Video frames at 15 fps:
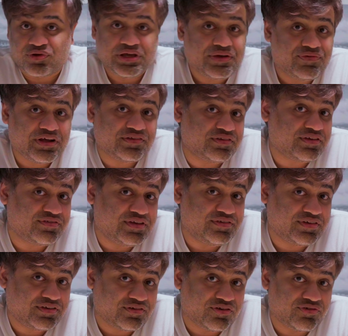Even at
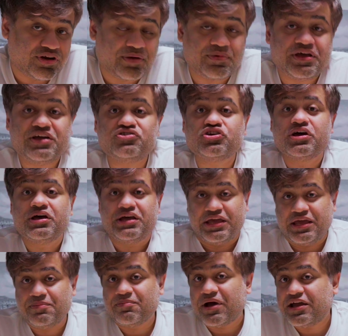6,600 mAh,
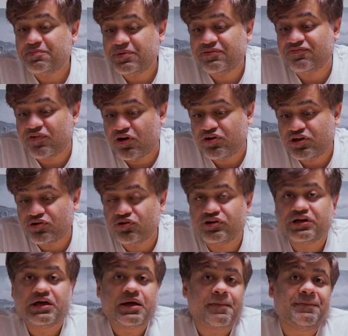it might be very
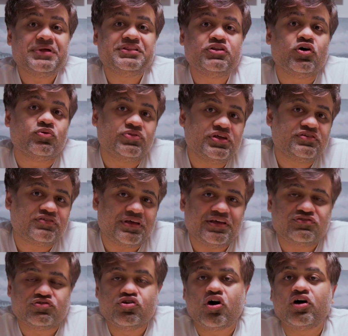good. But no, this
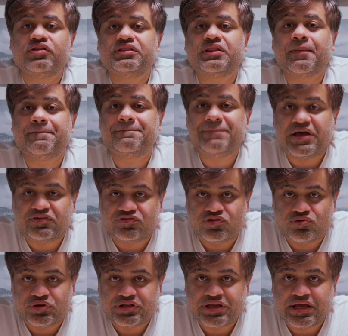is not the best you
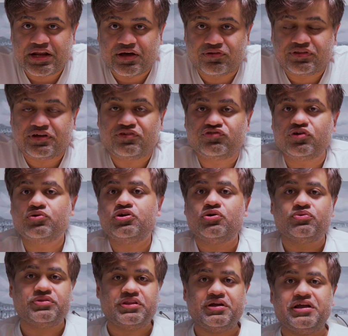can get out there. So,
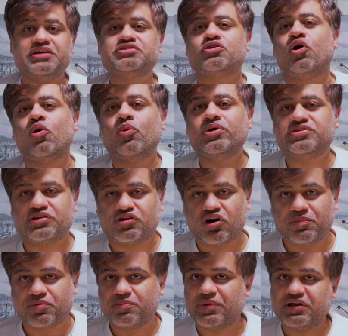there is always a
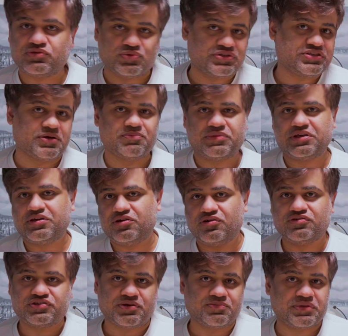compromise with something here,
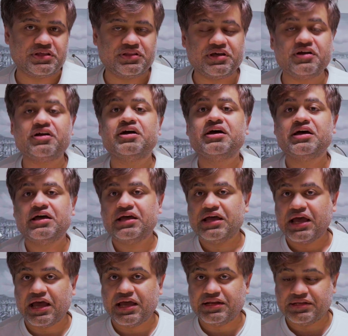something there.
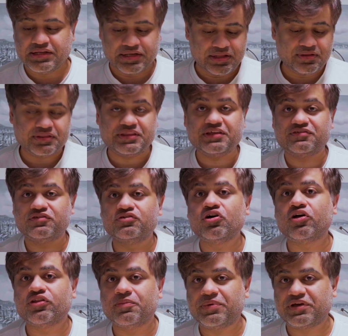And this is
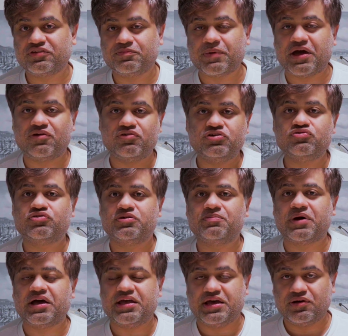not the biggest battery you can
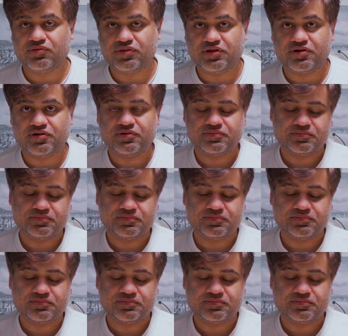buy out there.